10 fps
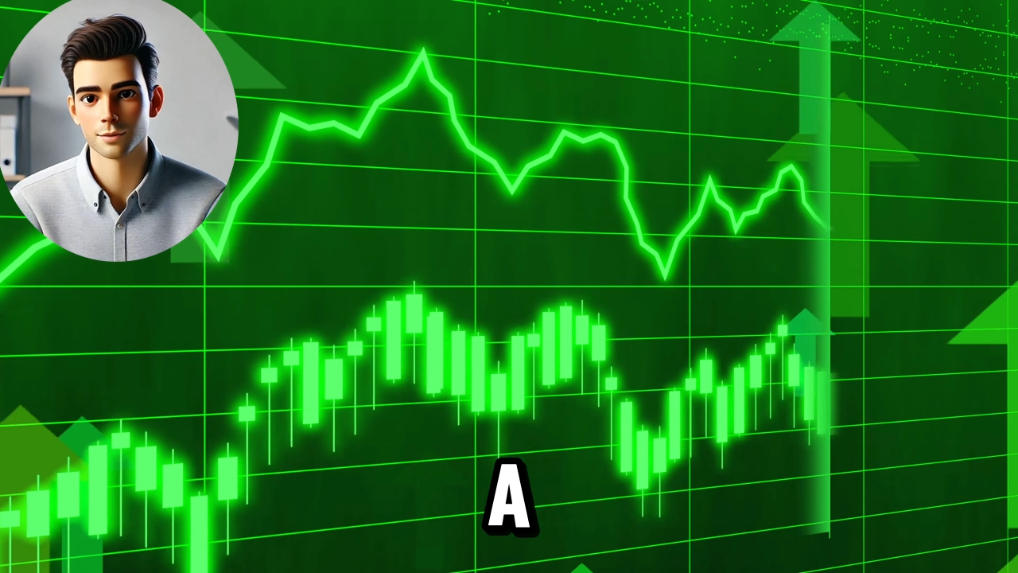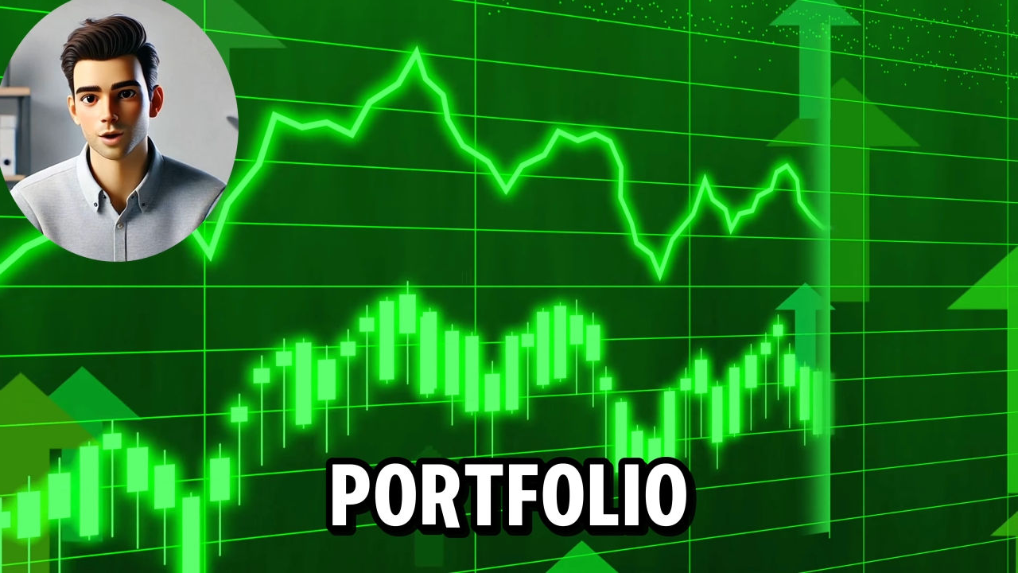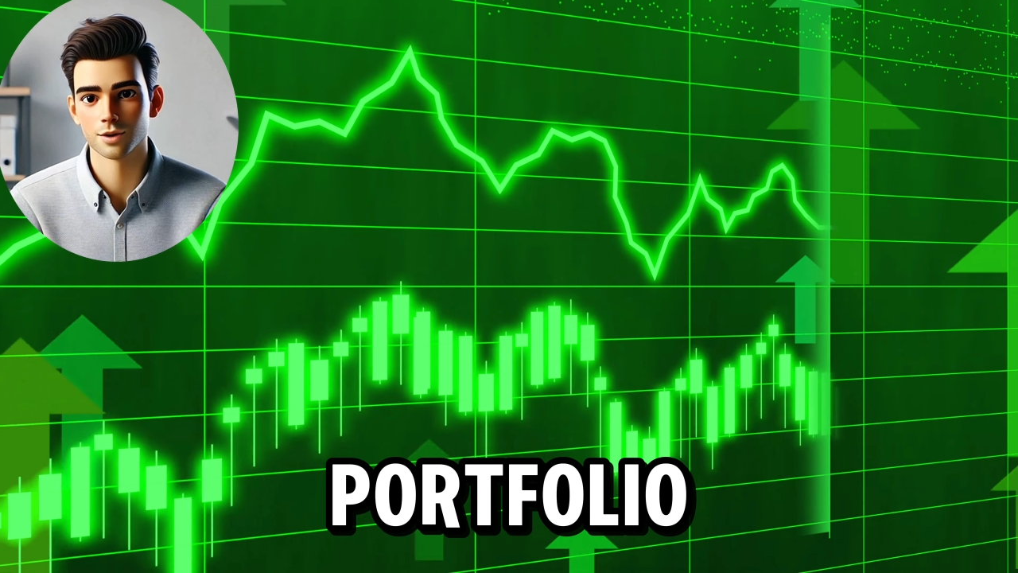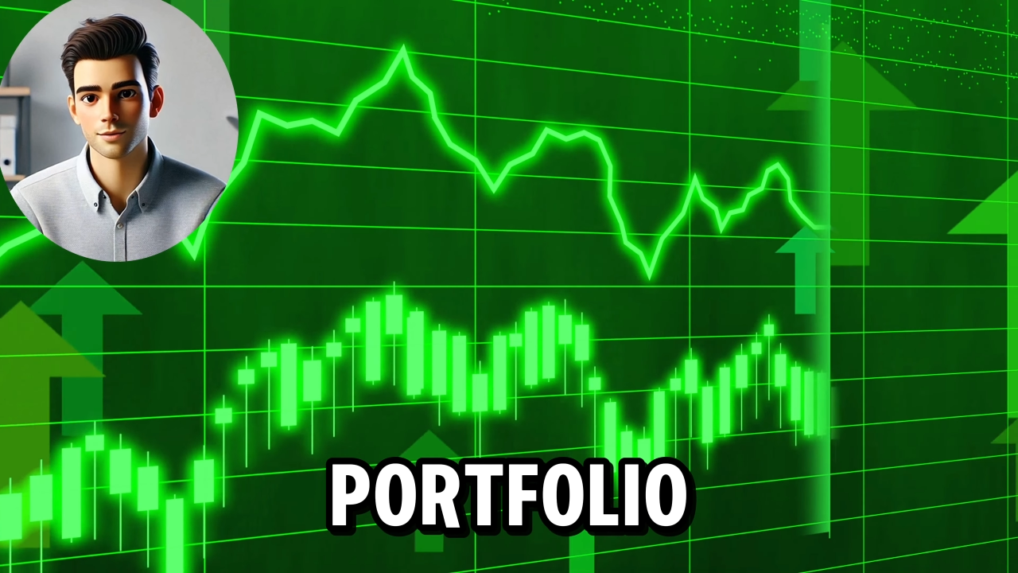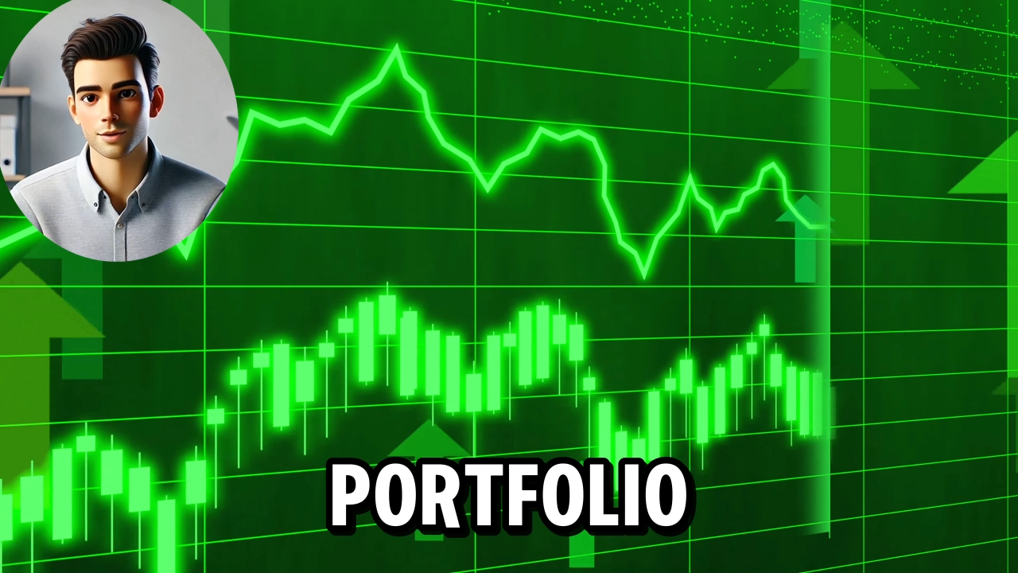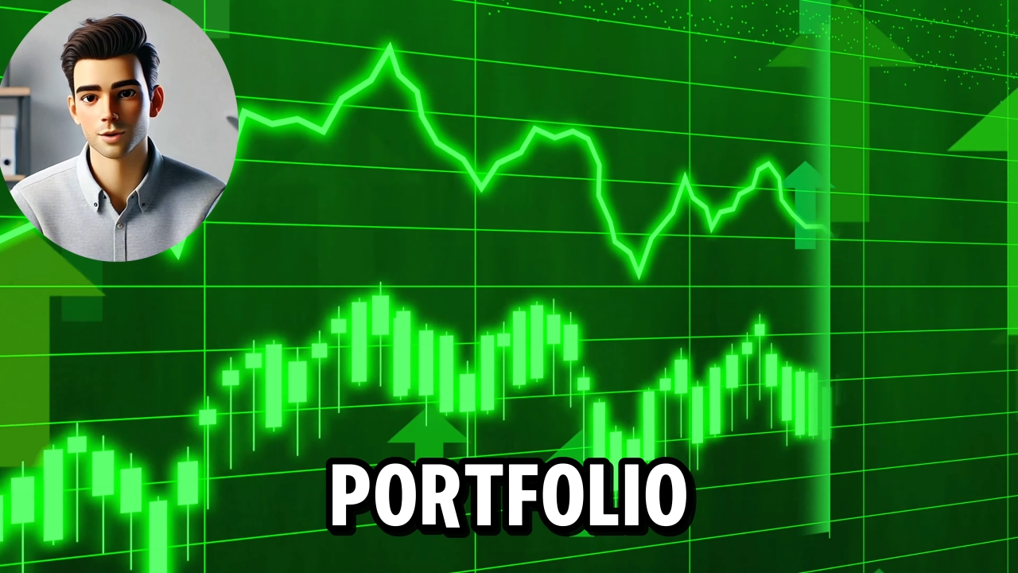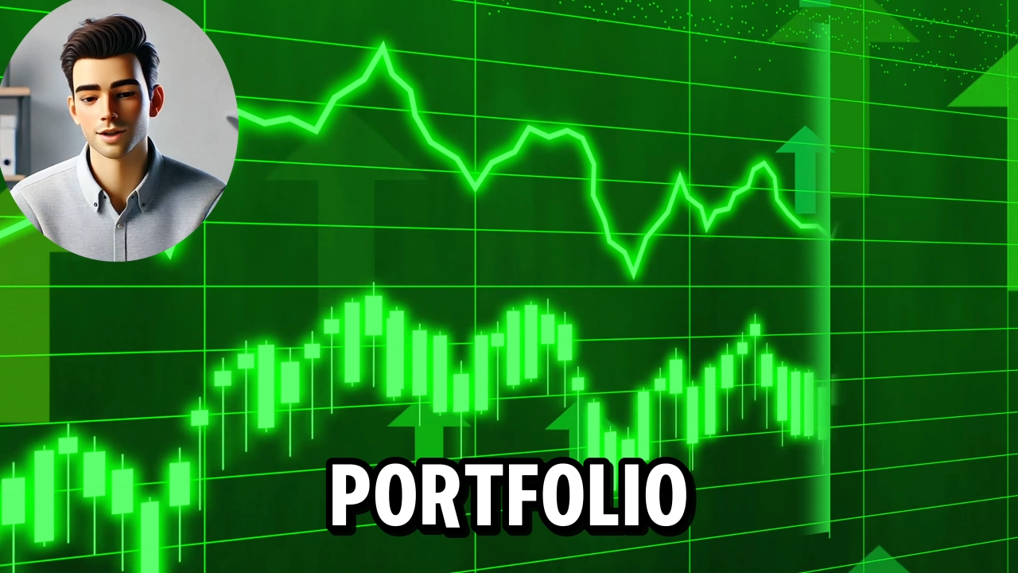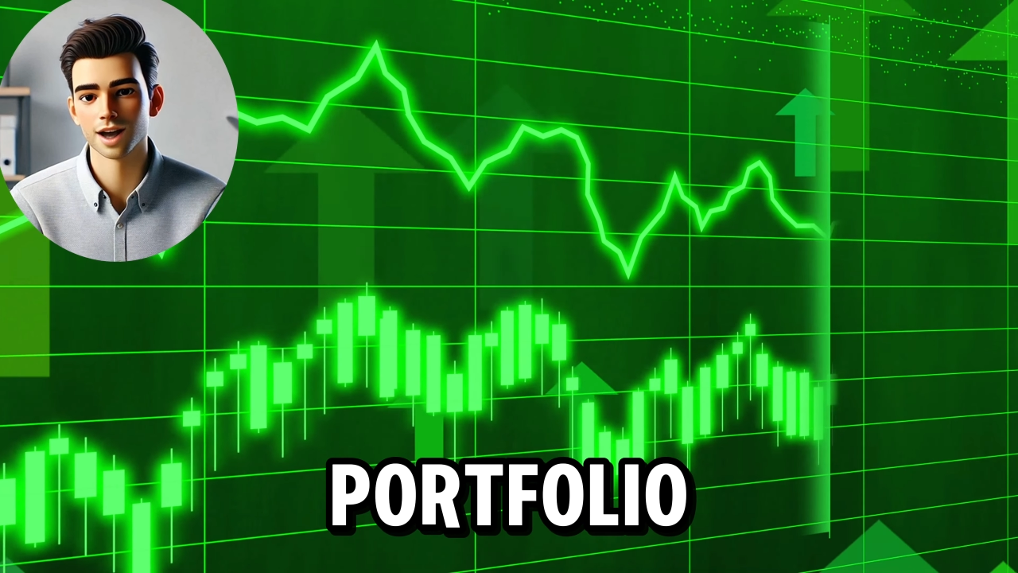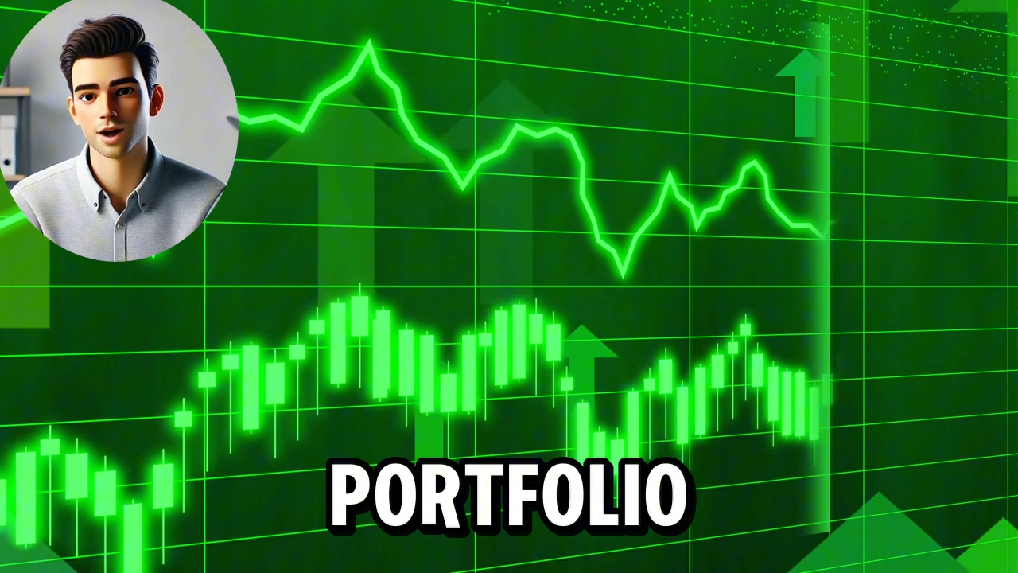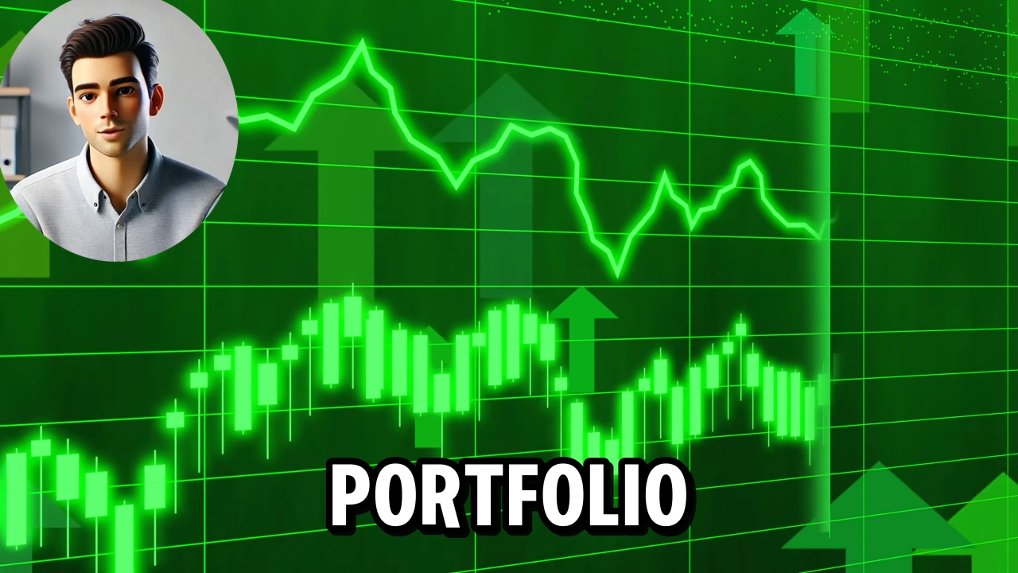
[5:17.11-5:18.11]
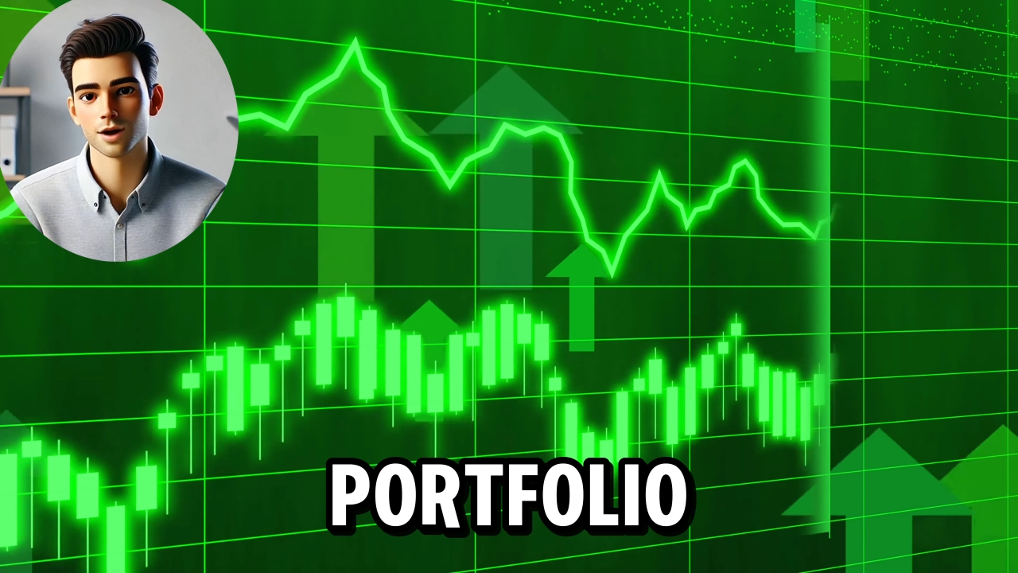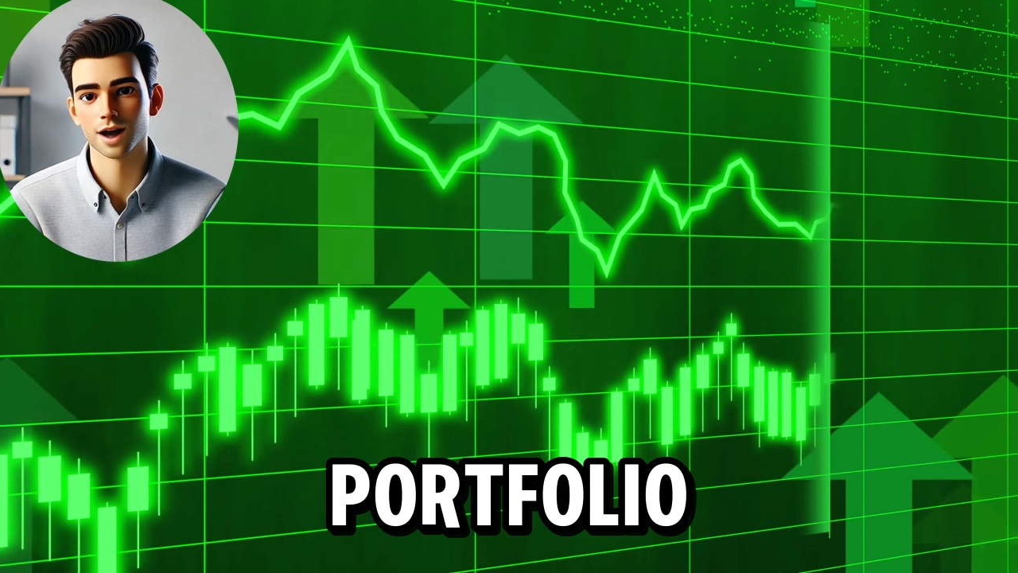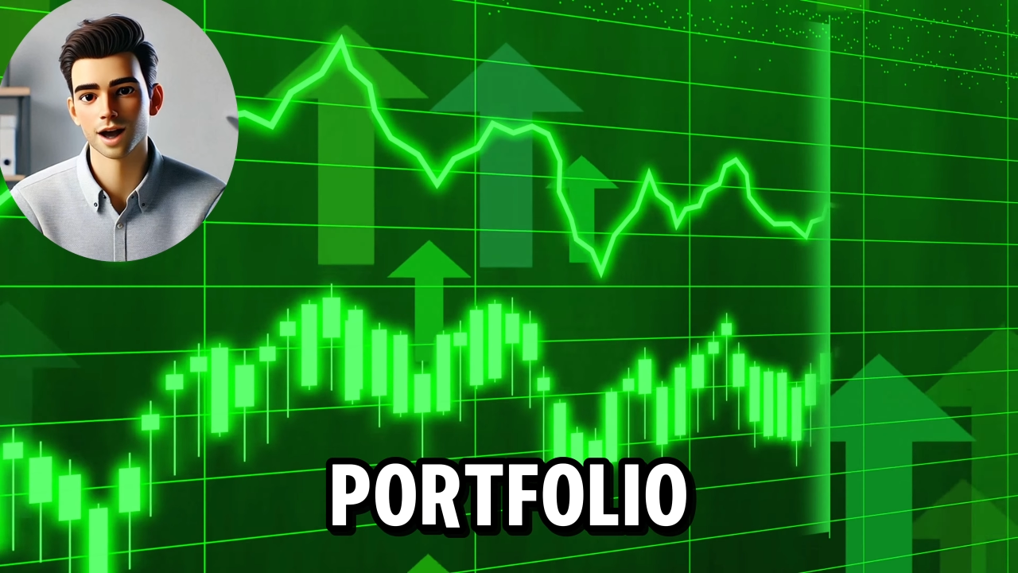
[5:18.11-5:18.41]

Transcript: portfolio